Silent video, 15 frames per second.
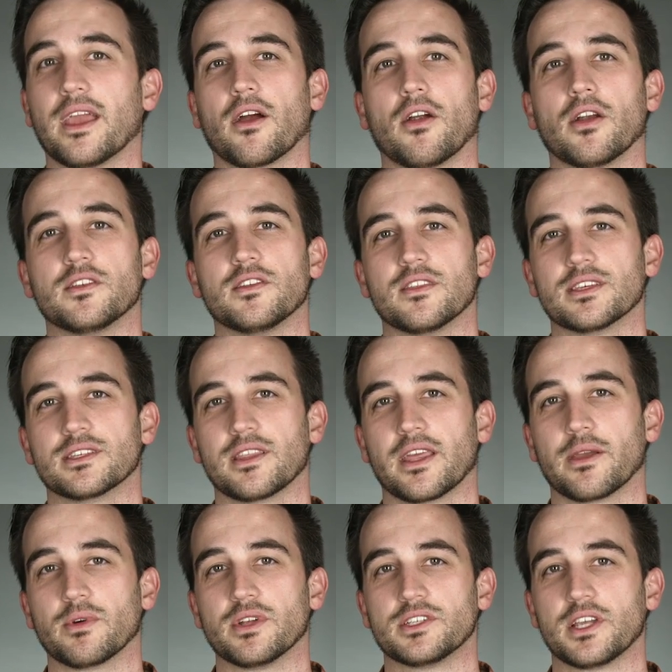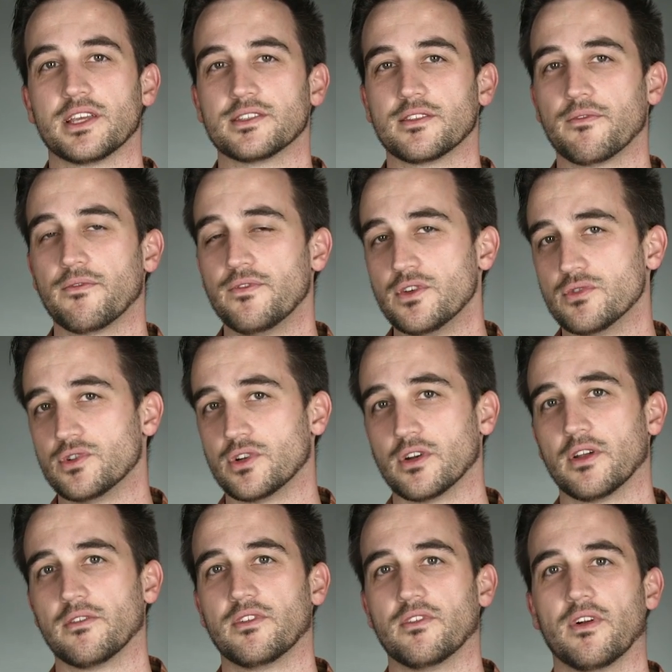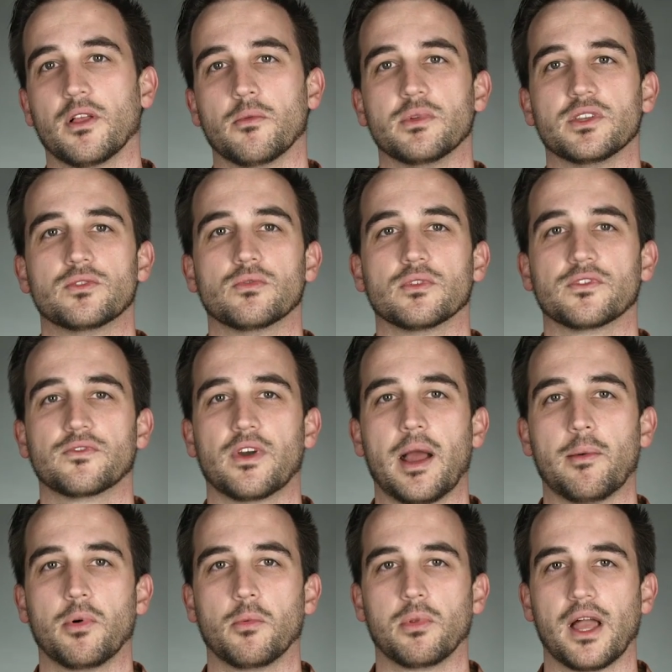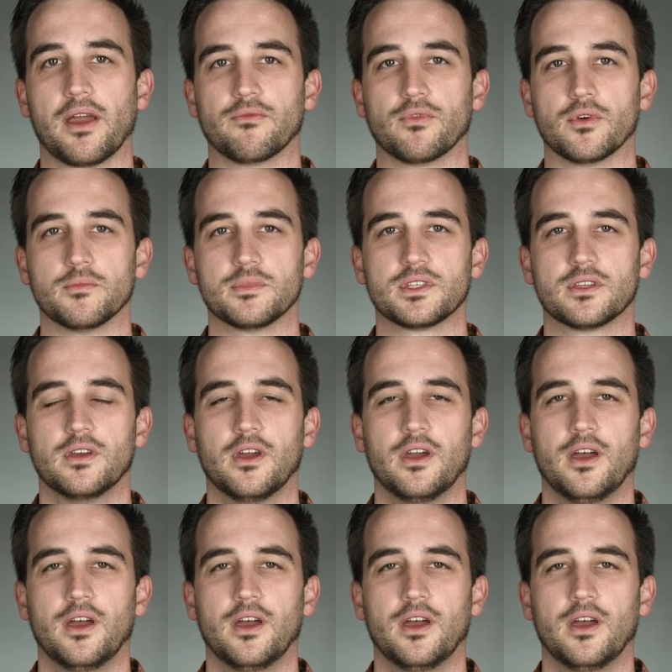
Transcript: they are to this language as the future of development tools for Apple platforms.